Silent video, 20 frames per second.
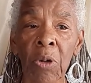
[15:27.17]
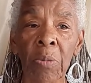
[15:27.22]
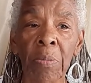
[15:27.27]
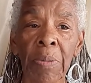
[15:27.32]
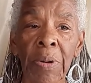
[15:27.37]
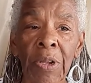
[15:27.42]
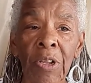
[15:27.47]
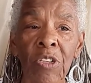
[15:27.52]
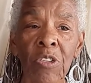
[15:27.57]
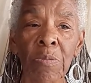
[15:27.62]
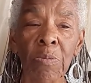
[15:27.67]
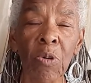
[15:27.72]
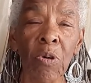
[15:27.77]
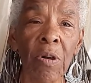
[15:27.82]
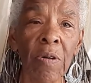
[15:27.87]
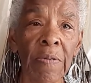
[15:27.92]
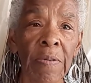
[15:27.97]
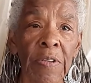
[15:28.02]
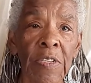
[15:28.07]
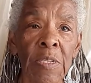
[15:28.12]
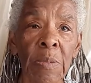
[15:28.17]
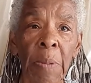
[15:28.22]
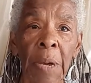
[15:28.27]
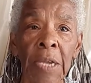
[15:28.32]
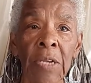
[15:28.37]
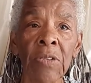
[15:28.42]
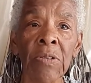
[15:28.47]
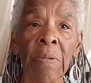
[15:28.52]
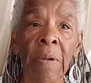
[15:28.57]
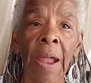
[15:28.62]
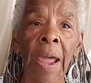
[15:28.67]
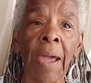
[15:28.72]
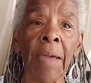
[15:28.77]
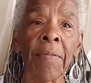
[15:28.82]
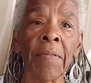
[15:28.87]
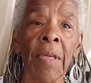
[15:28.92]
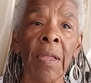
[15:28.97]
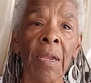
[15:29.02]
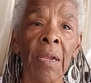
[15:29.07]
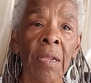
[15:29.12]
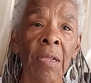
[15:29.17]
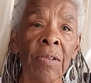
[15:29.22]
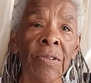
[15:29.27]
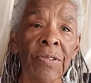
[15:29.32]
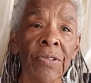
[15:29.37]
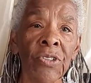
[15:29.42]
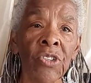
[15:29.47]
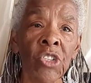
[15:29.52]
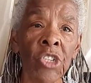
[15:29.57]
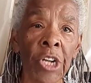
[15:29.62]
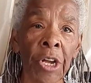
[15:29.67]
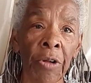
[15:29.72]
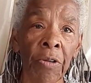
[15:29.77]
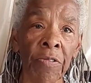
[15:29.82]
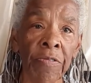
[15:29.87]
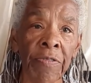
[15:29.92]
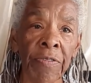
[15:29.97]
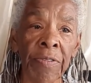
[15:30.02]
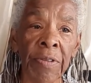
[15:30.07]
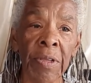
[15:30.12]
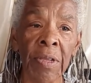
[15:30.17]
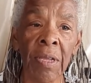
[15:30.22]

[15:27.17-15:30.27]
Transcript: but it's more of a spice rack than it is a shelf.